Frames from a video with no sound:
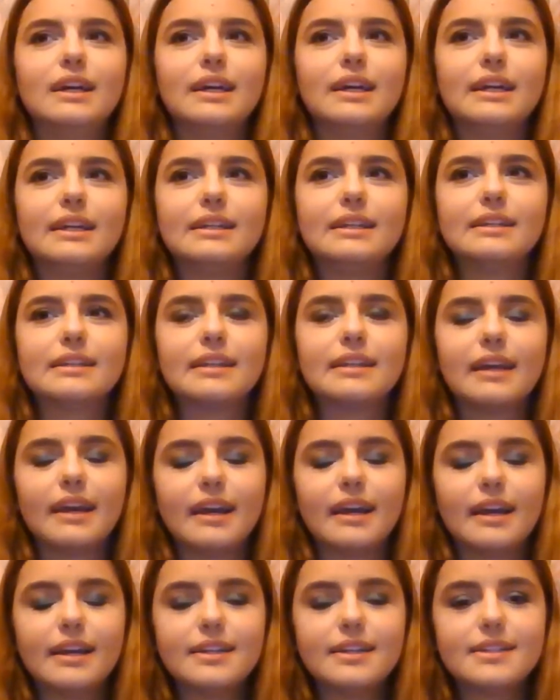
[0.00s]
In
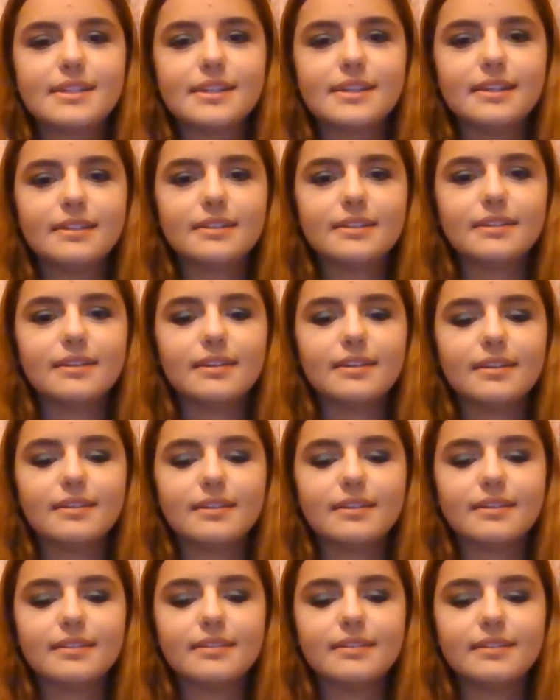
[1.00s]

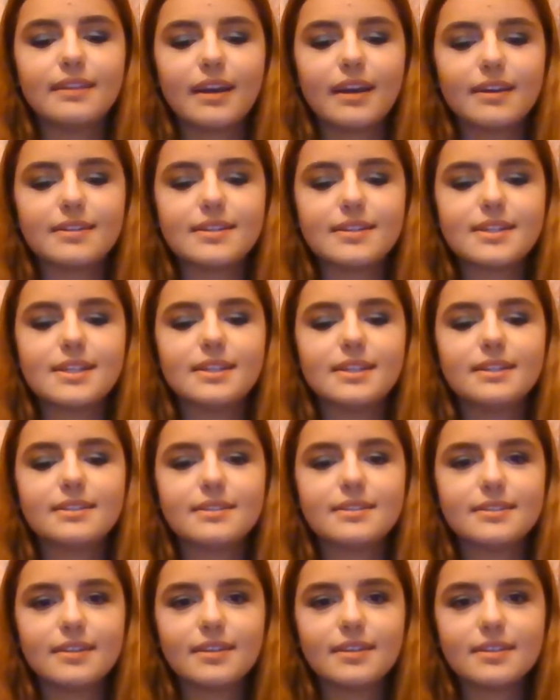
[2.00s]

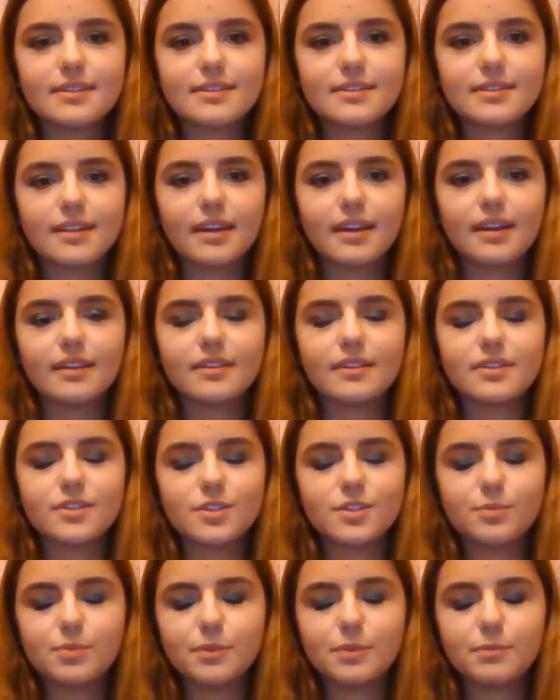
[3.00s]
1896, the
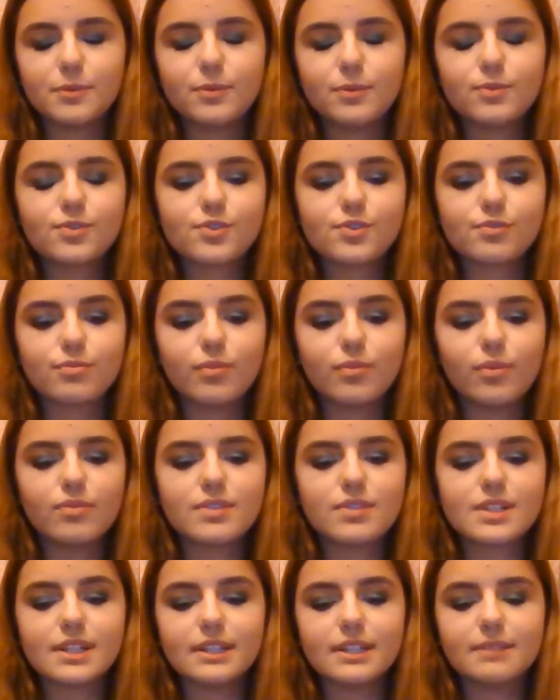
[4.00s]
Supreme Court
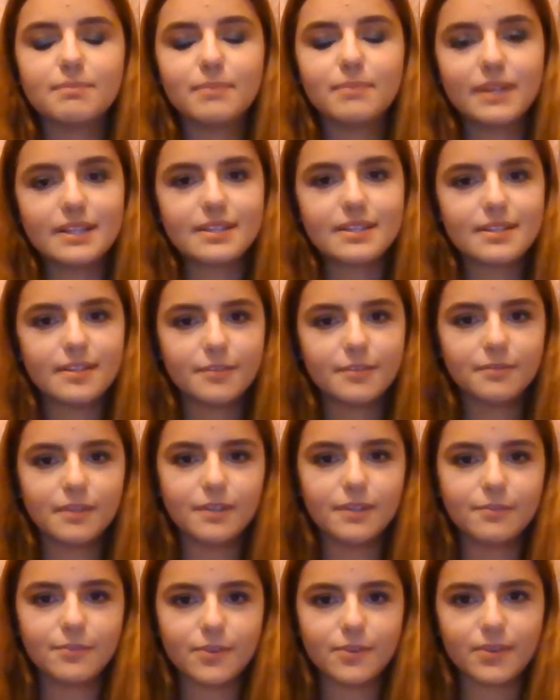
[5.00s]
ruled in Plessy v.
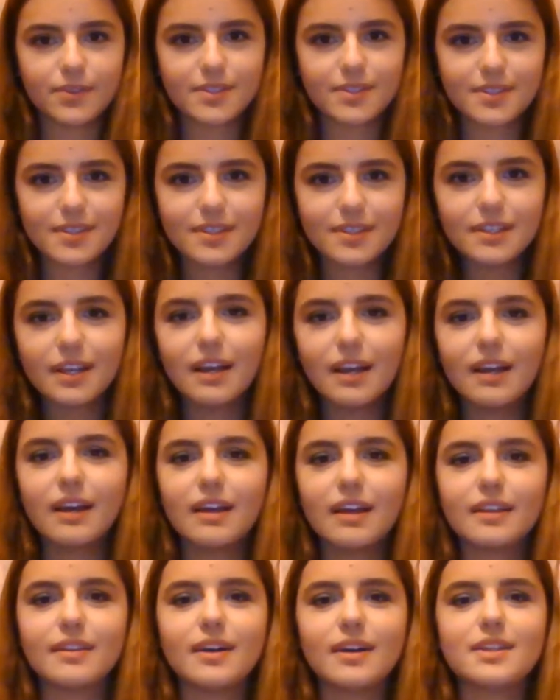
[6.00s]
Ferguson
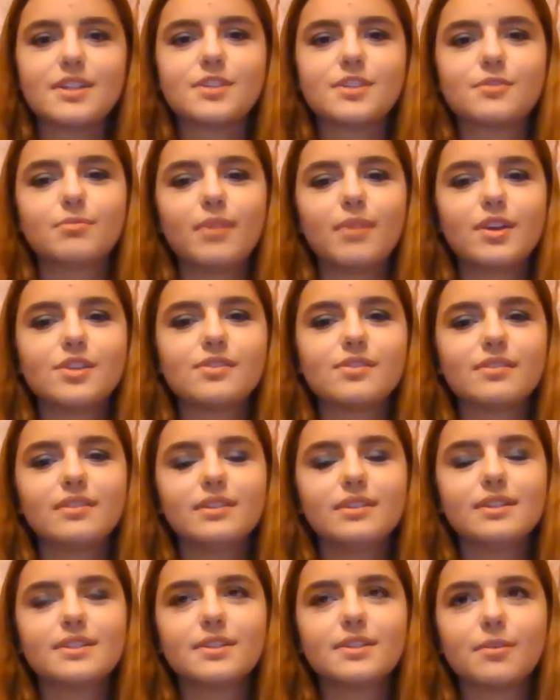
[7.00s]
that
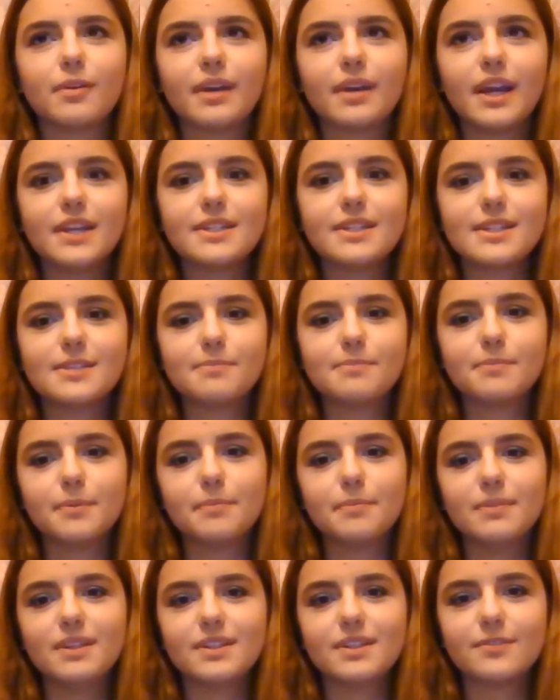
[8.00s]
racially segregated
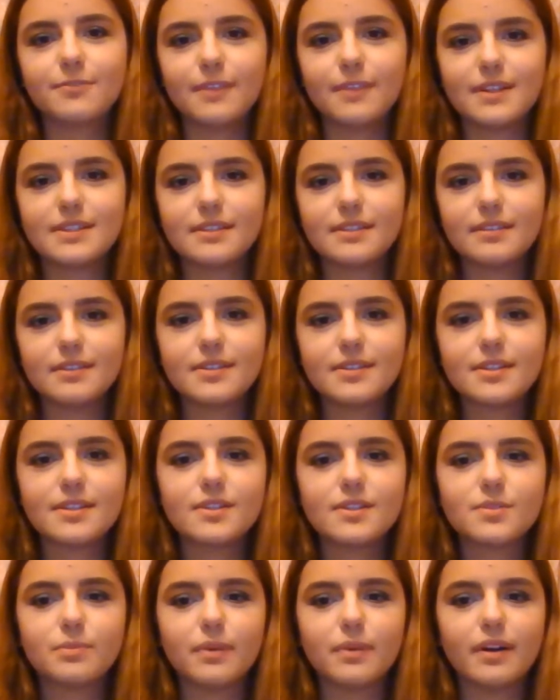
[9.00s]
public
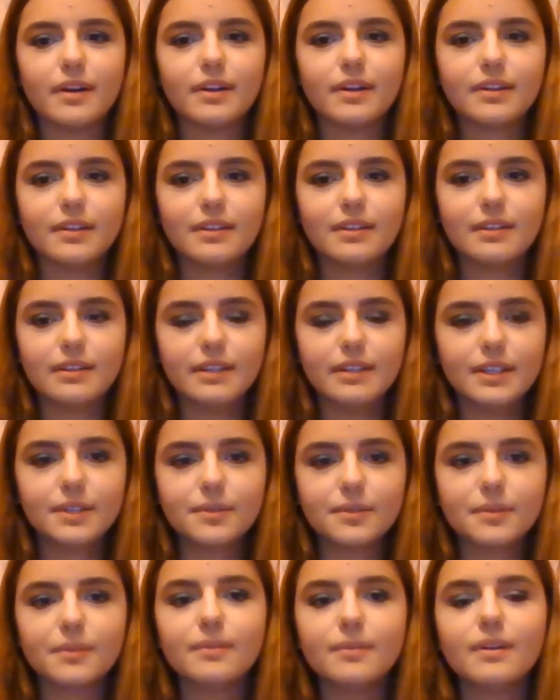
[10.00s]
facilities were
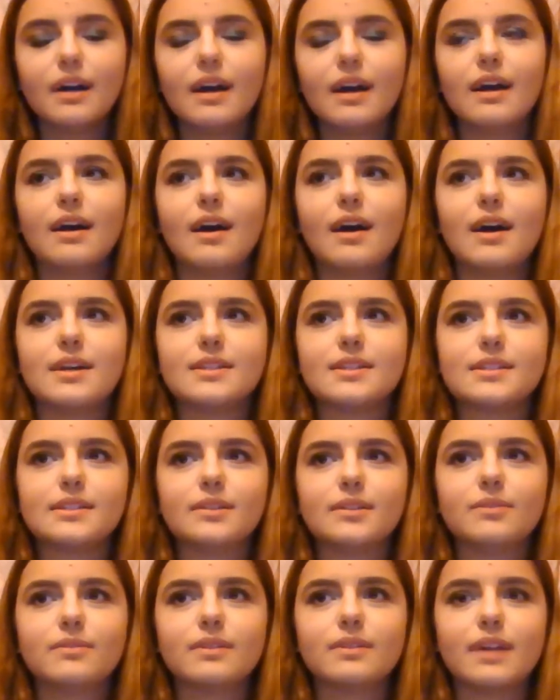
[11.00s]
legal as
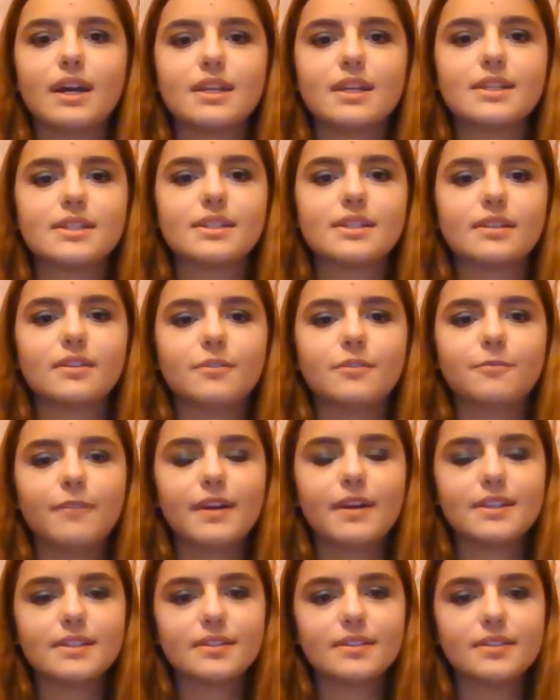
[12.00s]
long as the
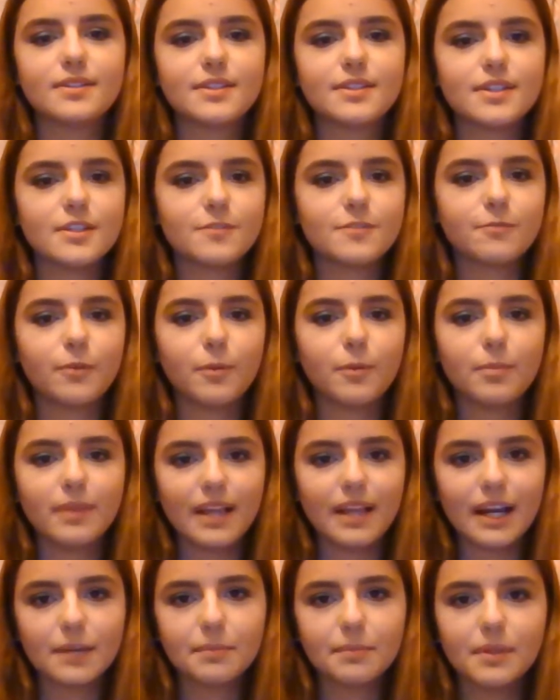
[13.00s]
facilities for
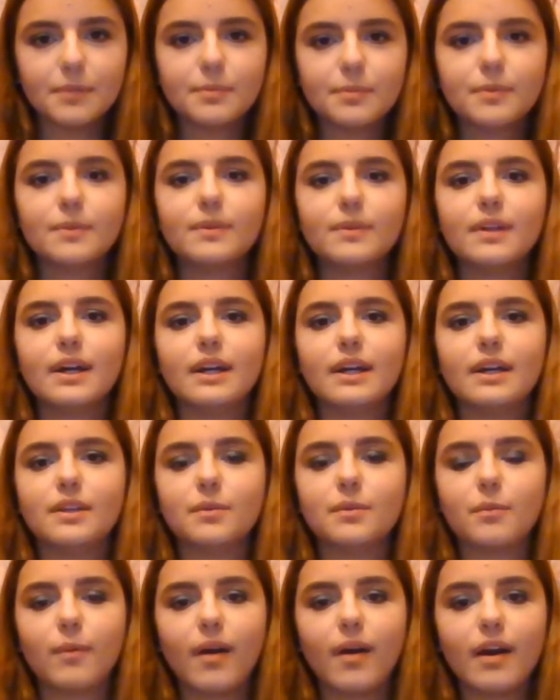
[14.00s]
black people
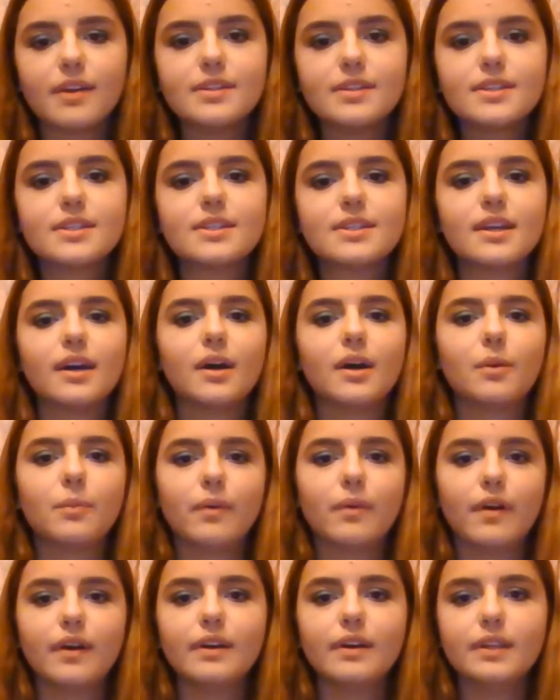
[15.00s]
and whites
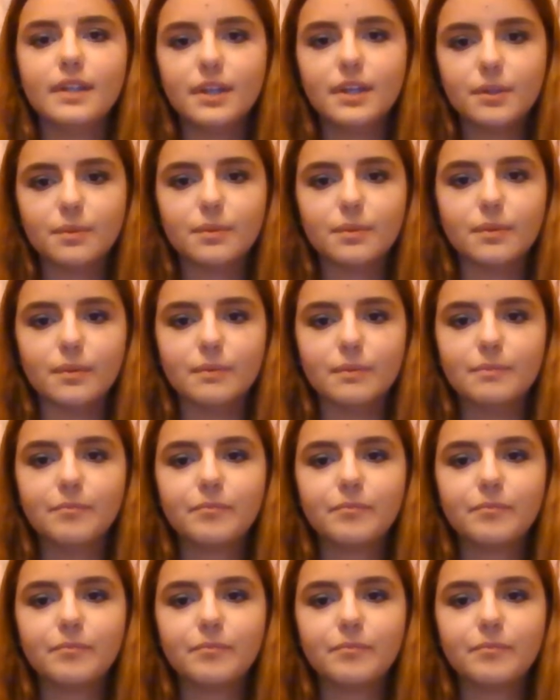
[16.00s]
were equal.